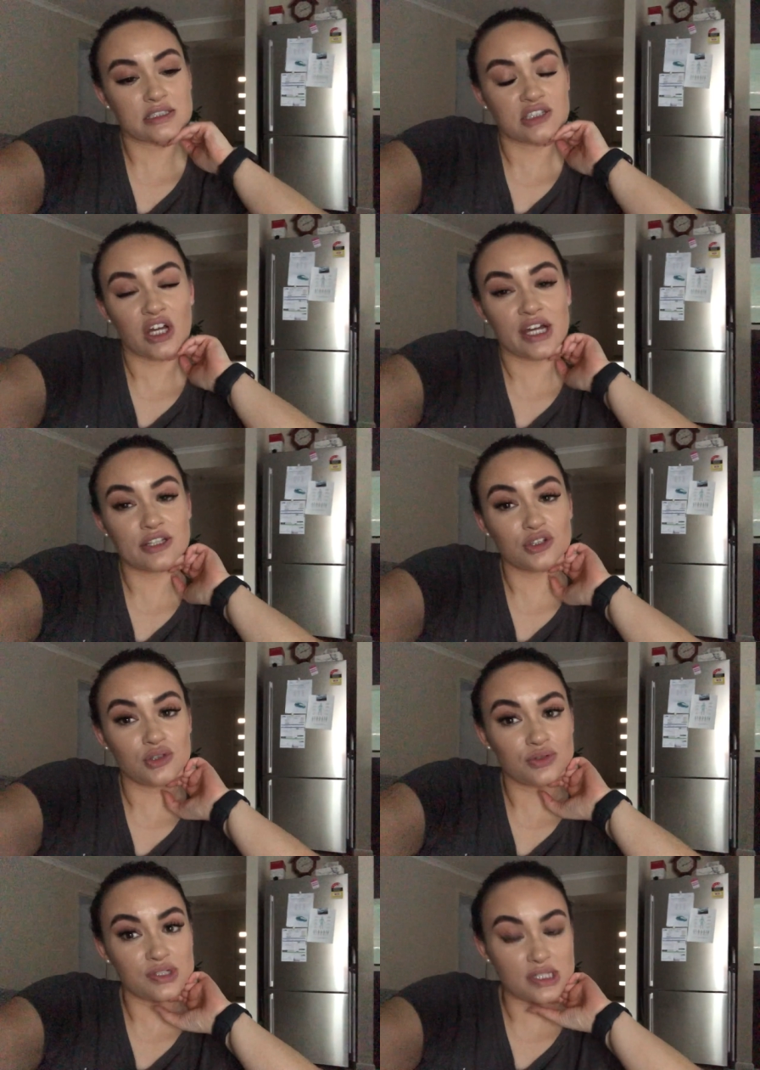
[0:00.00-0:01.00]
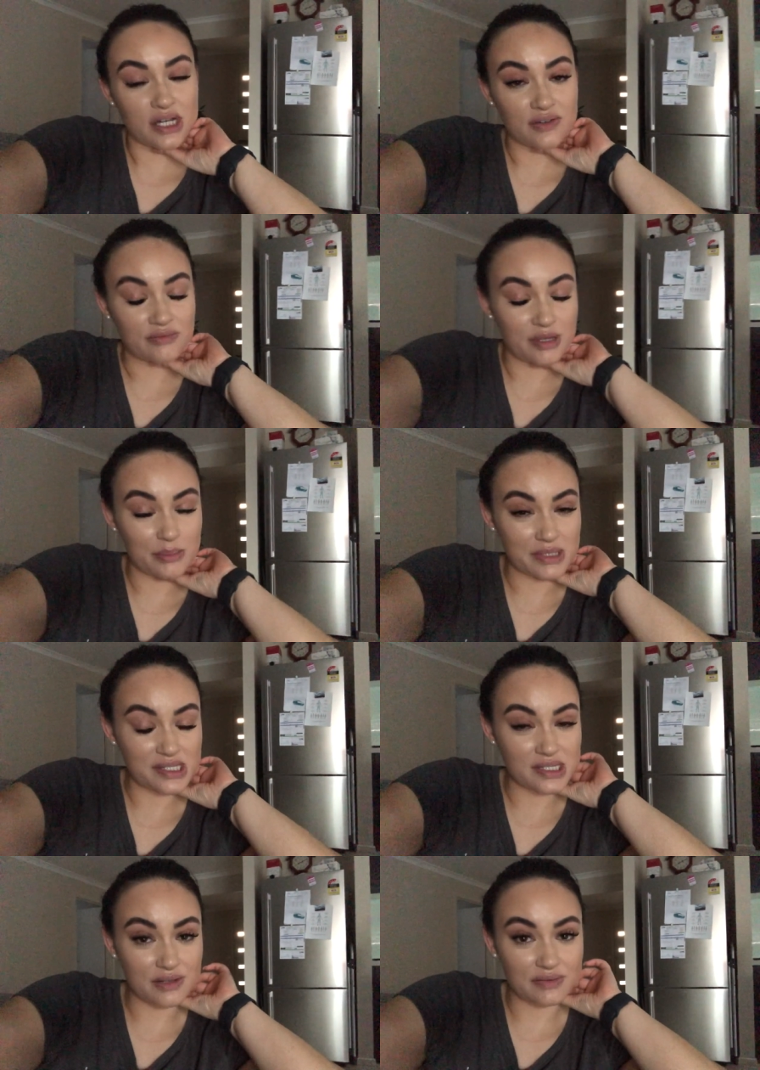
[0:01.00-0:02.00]
nine new staff
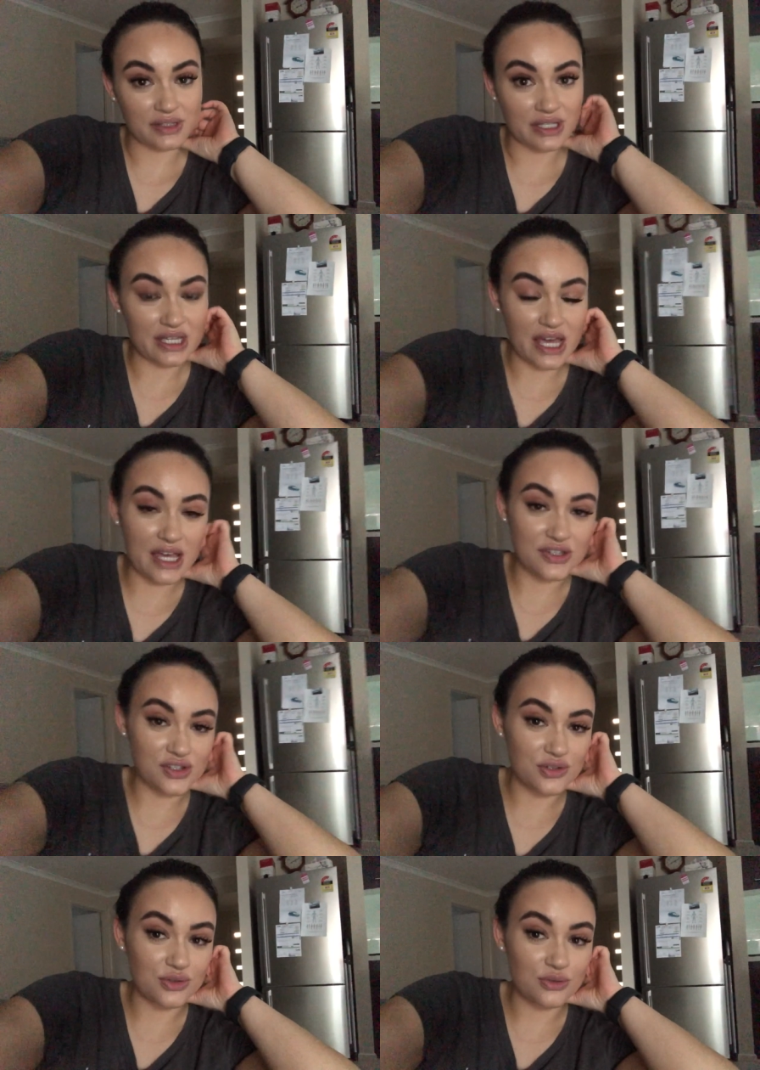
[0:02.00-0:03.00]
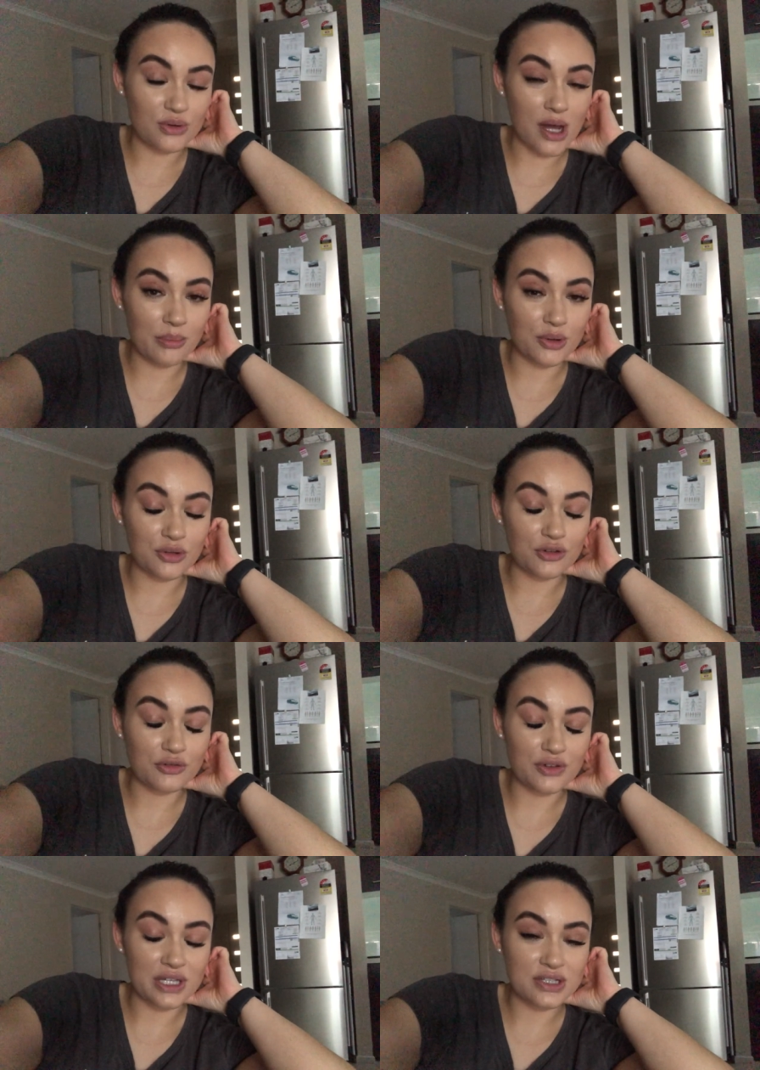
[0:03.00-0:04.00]
members definitely has you up on your
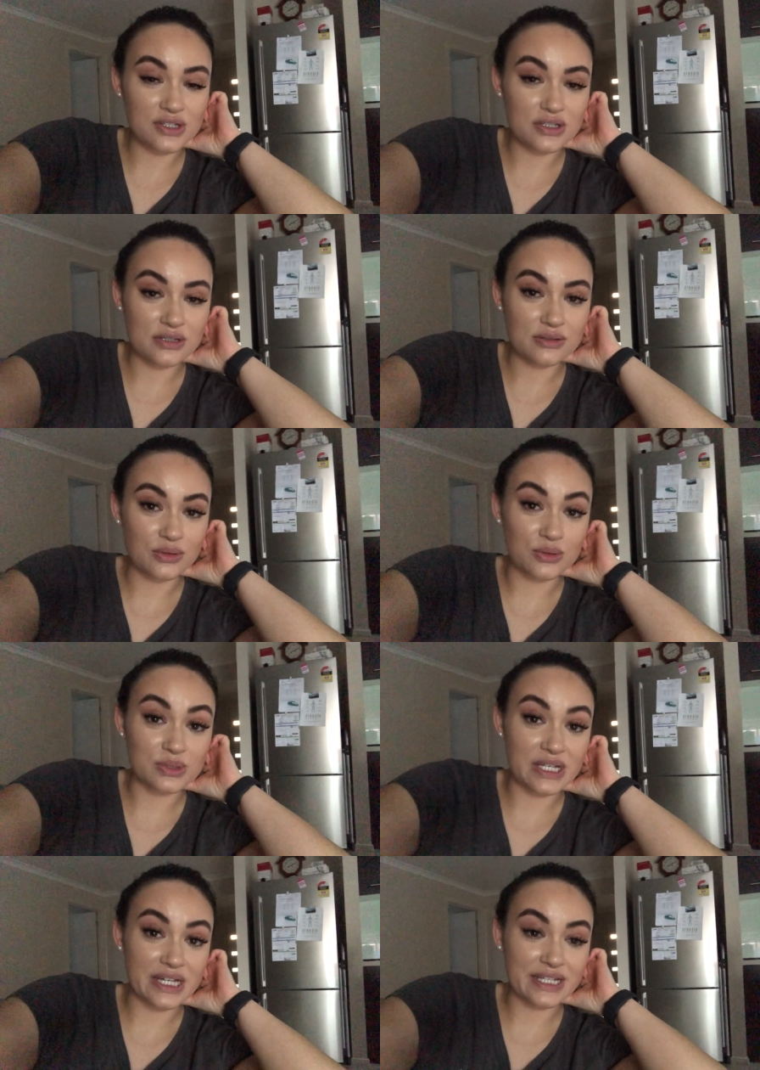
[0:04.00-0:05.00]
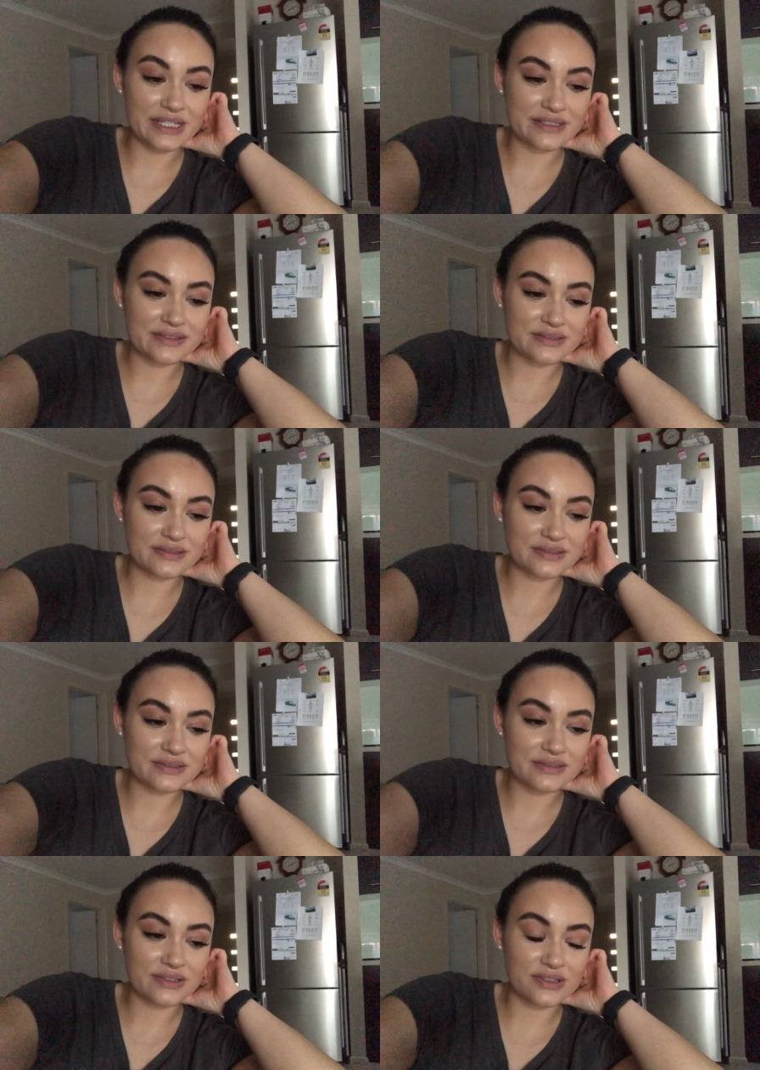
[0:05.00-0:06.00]
feet all day.
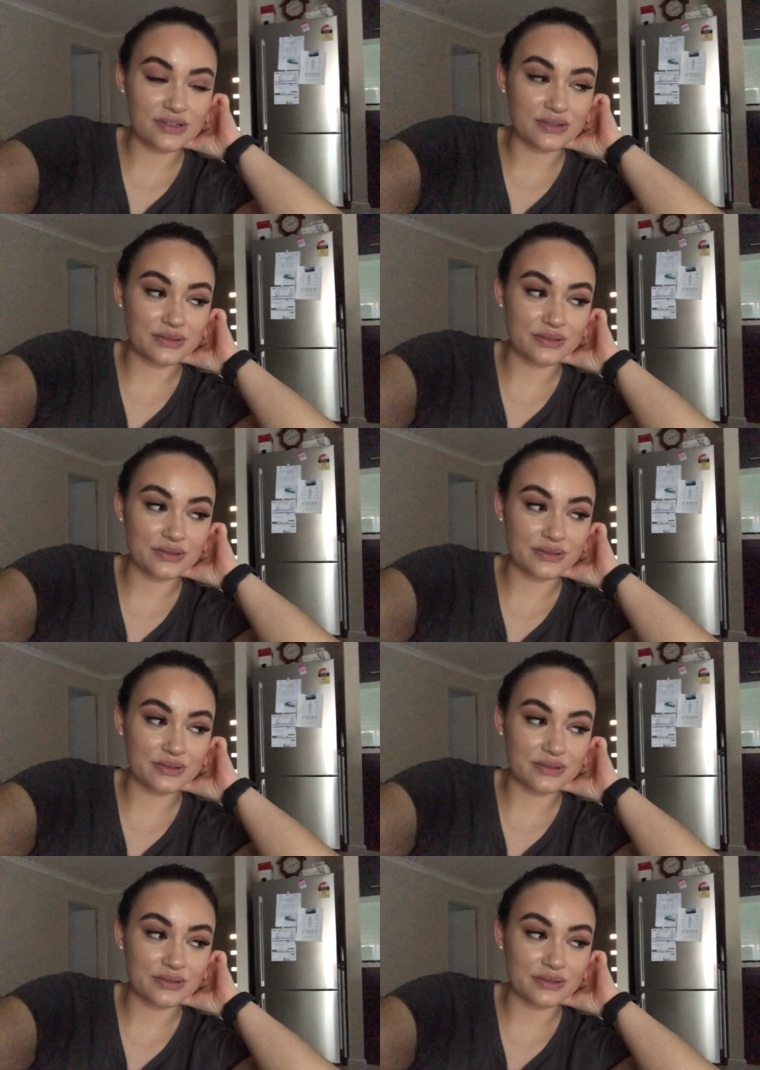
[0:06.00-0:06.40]
So